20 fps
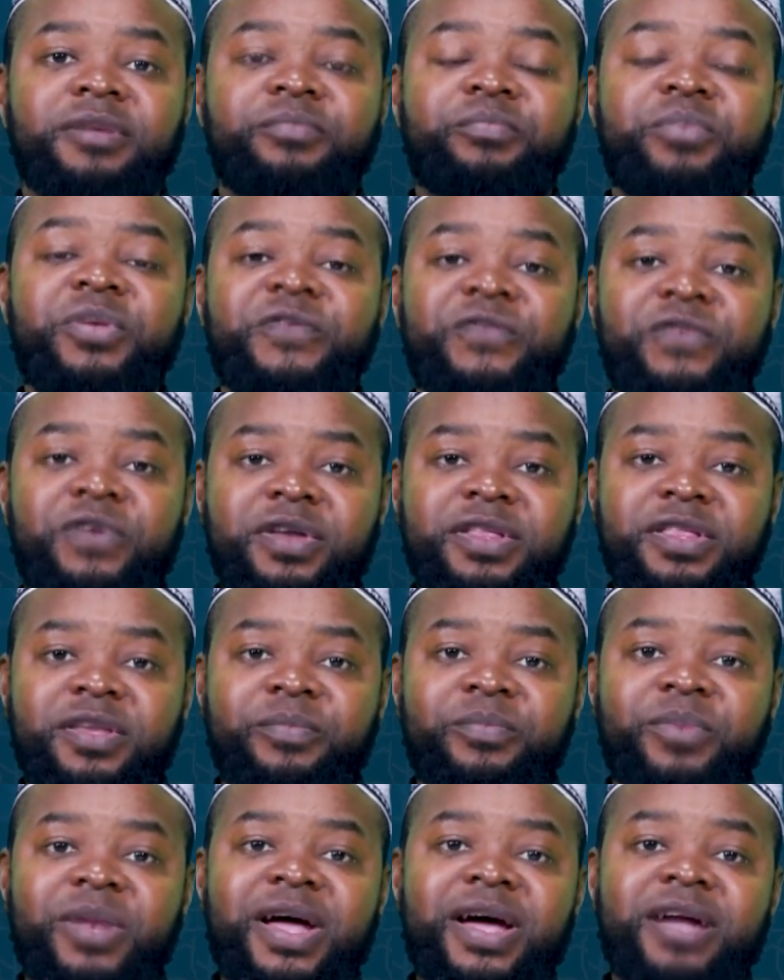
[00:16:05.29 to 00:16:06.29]
Before the
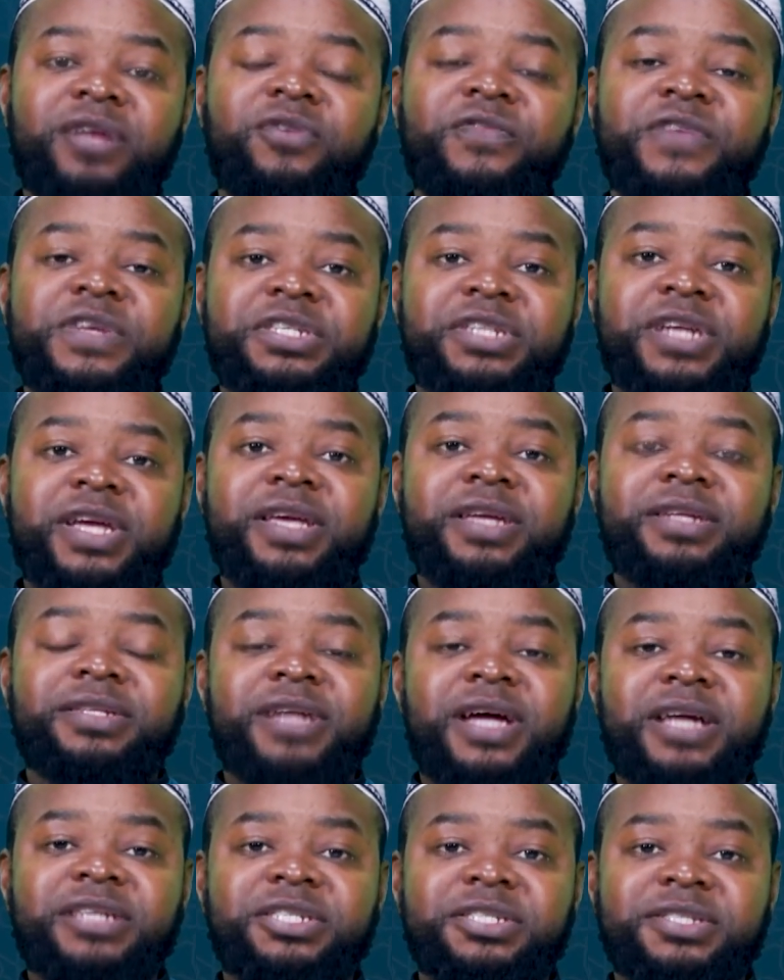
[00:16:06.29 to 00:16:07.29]
blood of a shaheed
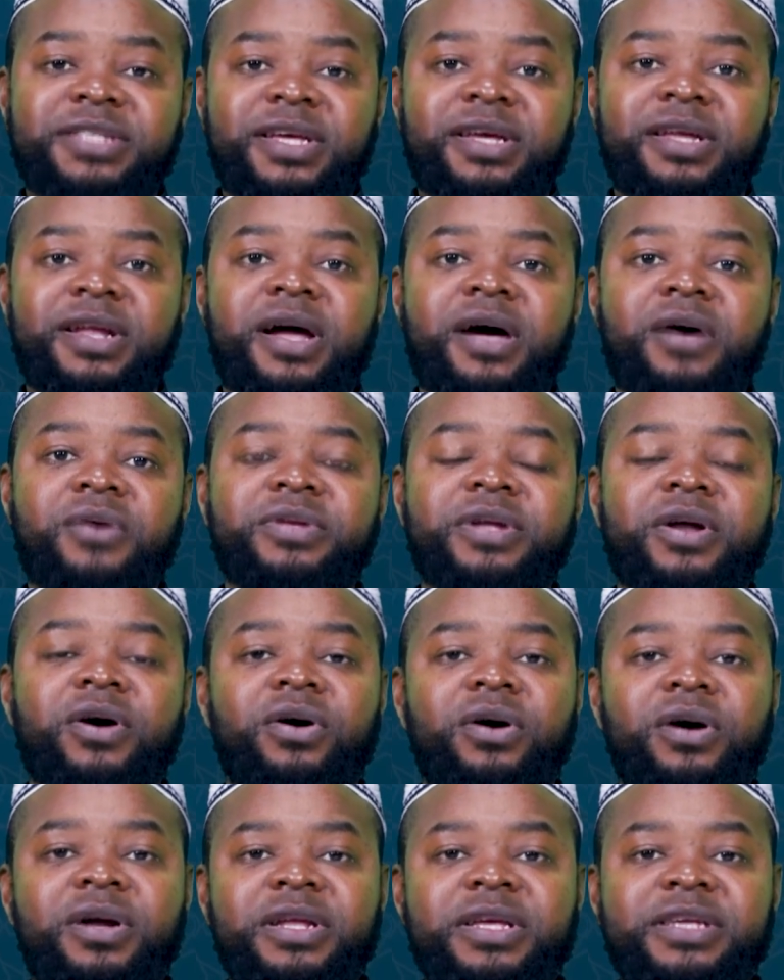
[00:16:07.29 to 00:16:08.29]
touches the ground,
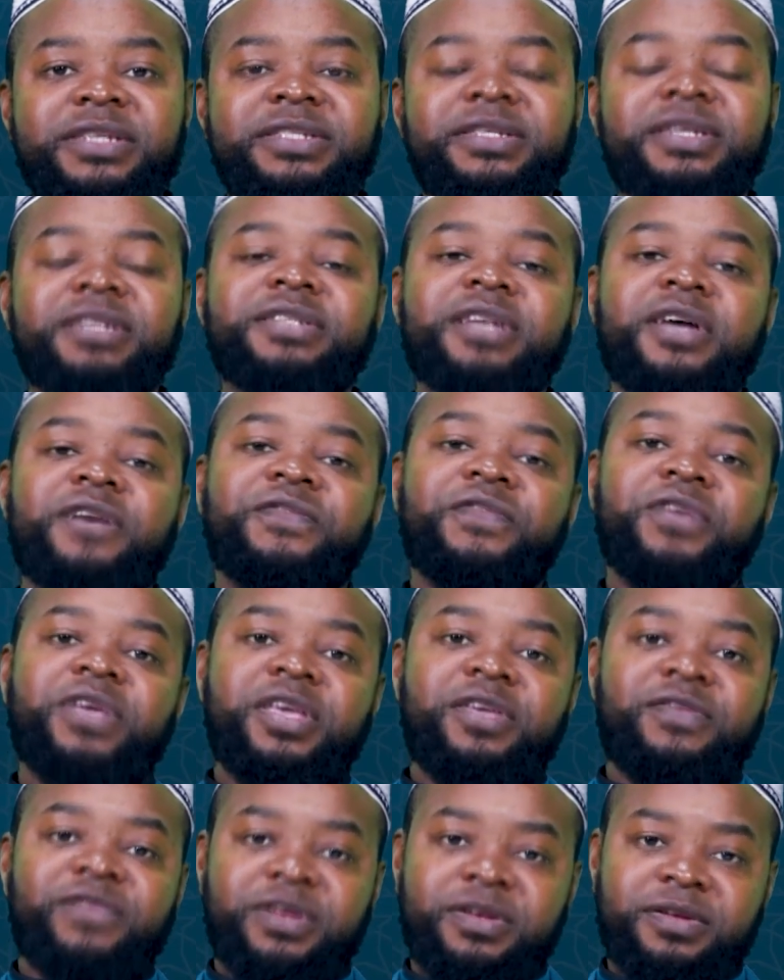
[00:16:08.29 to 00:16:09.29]
all his sins are
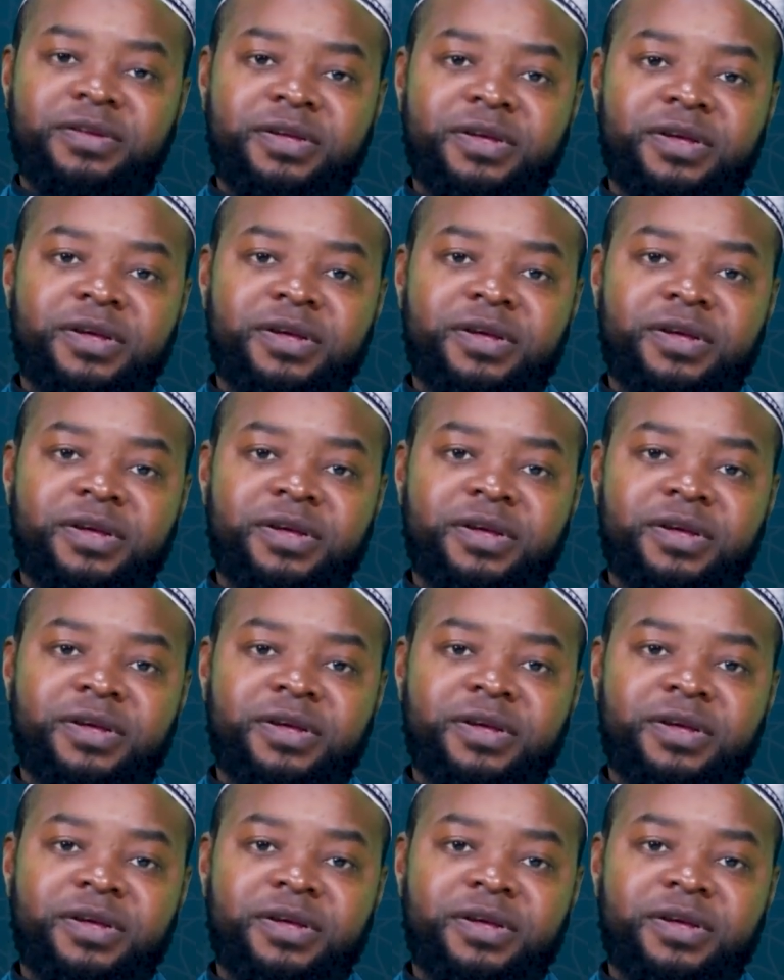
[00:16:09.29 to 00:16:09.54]
forgiven.